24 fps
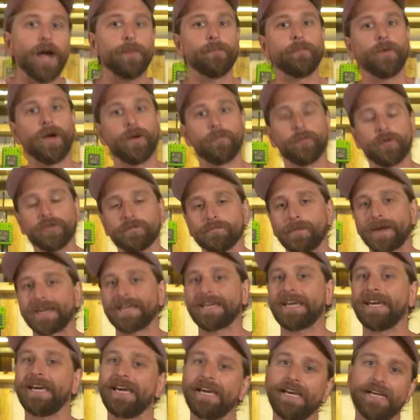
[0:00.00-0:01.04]
I'm with my
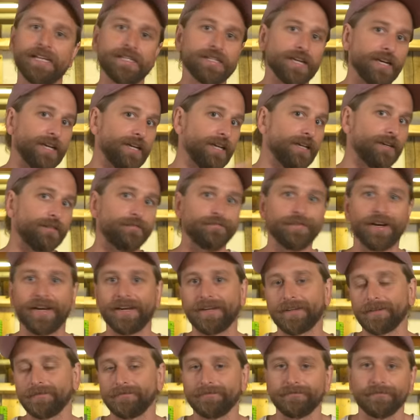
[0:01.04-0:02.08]
kids. I can
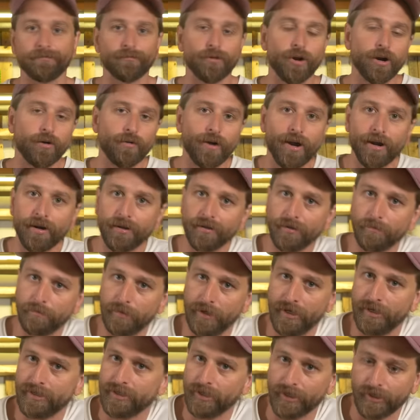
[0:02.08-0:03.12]
run around on the
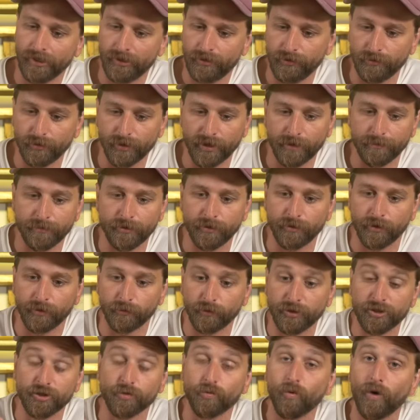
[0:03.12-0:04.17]
beach. I can do what I'm
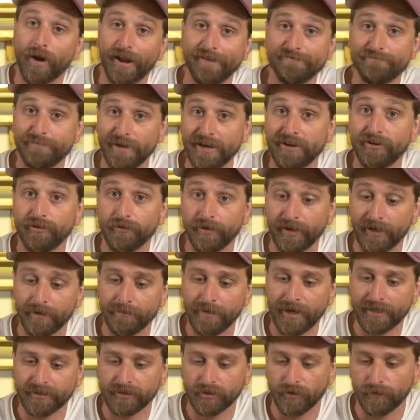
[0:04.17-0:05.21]
doing, which is what I've been doing
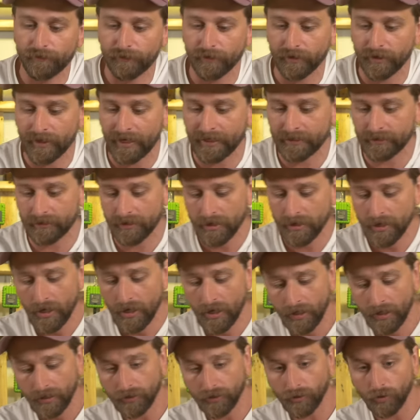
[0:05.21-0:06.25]
in Mexico for the last
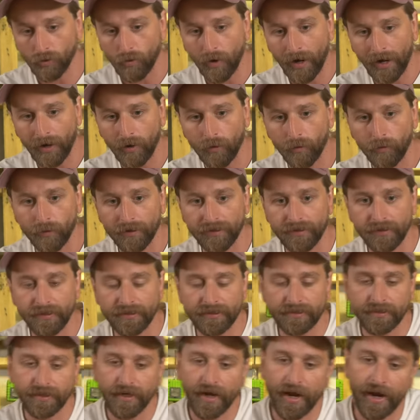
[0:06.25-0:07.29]
little while with
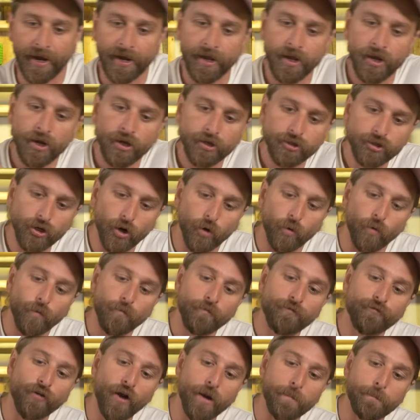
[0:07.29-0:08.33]
this guy. So
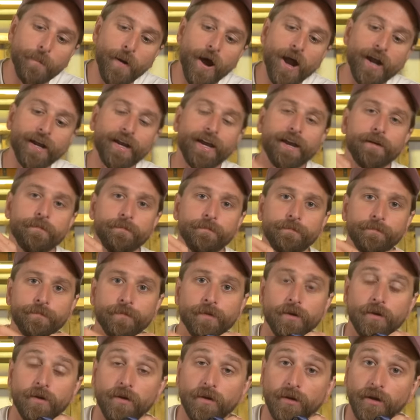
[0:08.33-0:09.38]
front pocket,
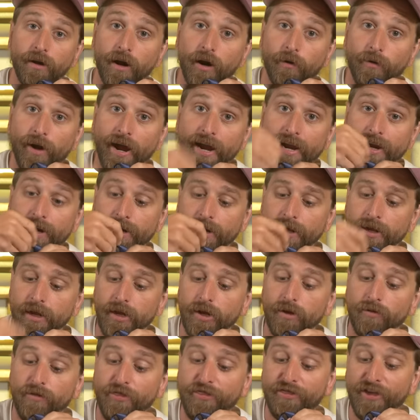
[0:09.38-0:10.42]
all right?
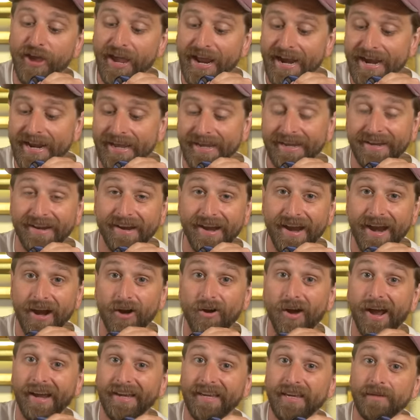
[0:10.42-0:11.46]
Thin,
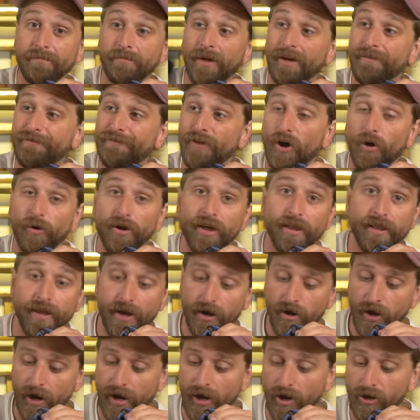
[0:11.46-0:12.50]
narrow. I keep my phone in
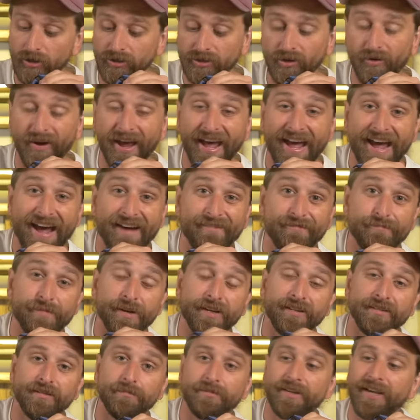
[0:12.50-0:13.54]
there. I also have,
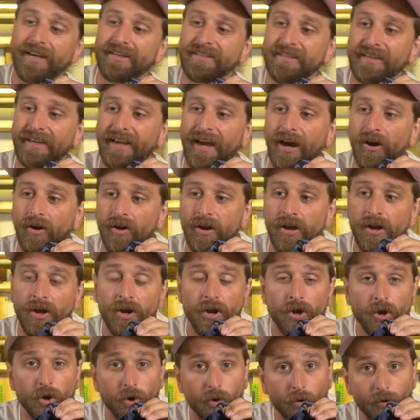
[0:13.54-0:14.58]
because I'm testing out,
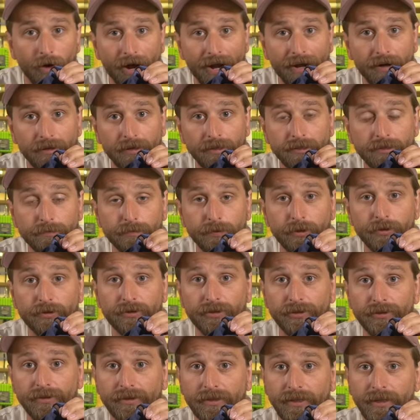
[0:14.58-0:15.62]
wireless
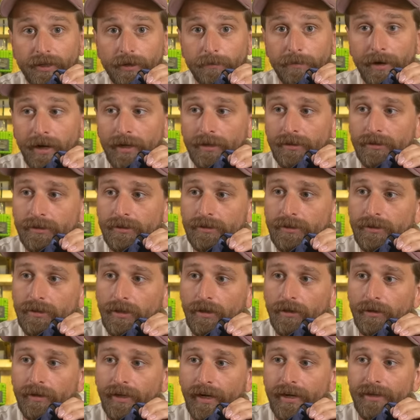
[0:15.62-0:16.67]
Bluetooth earbuds,
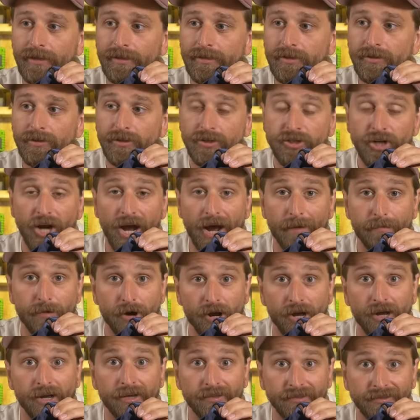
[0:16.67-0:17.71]
okay? These are the
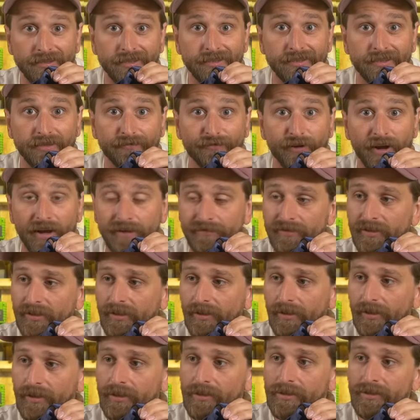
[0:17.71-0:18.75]
Jabra
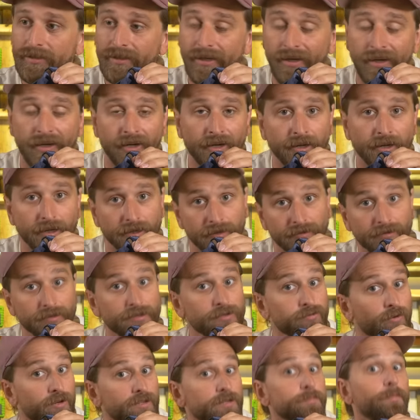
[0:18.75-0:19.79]
65Ts.
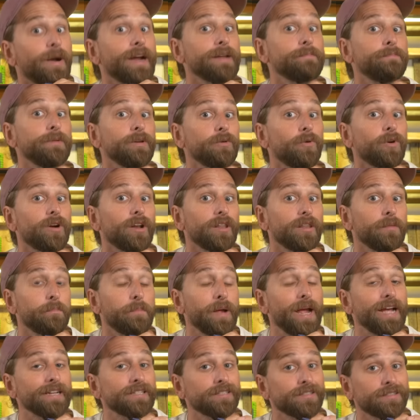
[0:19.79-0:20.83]
These ones might be one of the
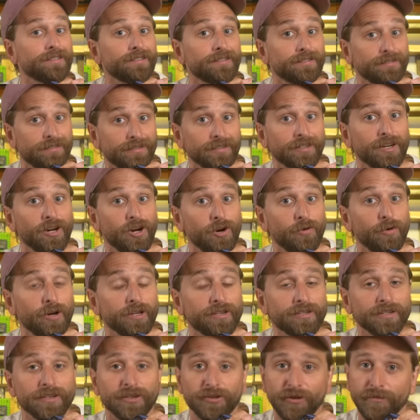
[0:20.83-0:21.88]
best to go
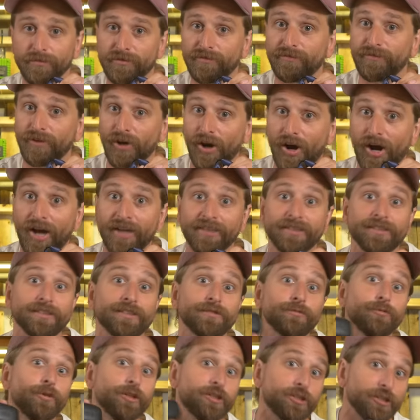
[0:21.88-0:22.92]
with in terms of cost
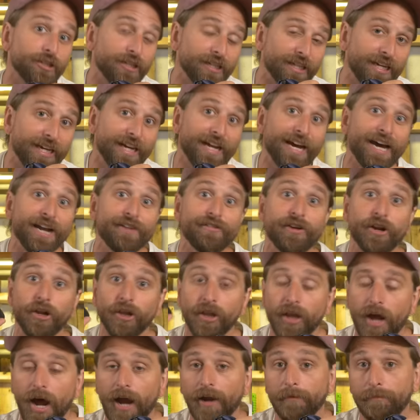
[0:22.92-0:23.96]
and what you can get out of it. A
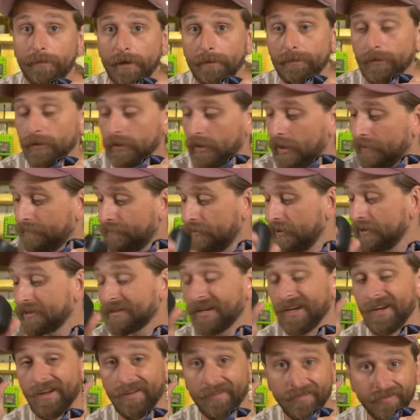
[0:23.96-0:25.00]
lot of people love these.
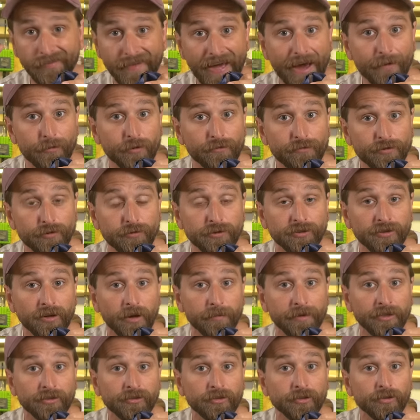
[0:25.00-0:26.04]
That review is
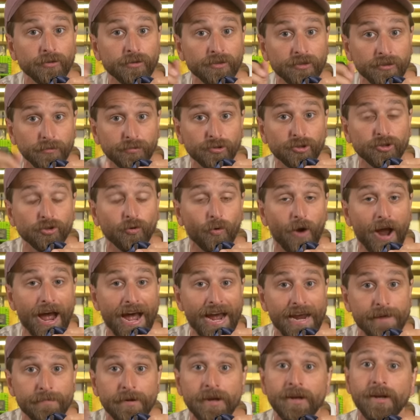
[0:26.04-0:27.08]
coming soon.
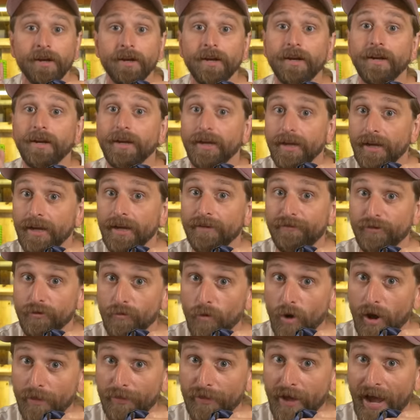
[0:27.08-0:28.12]
Subscribe if you
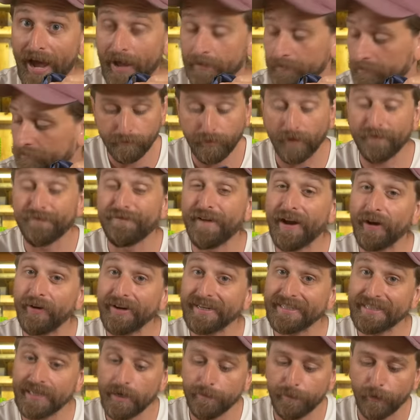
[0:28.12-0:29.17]
want that. But very
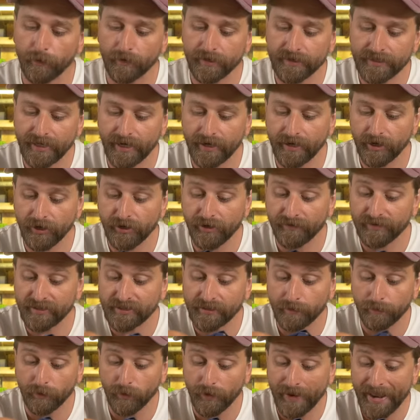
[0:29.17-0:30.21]
simple. Inside here, you have a
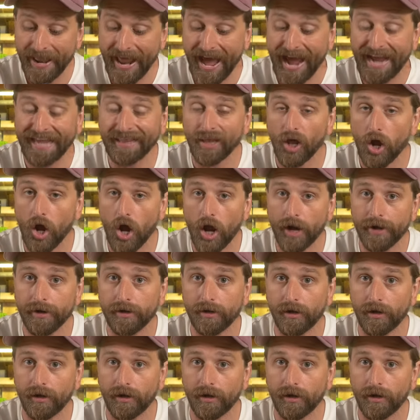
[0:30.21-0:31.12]
simple nylon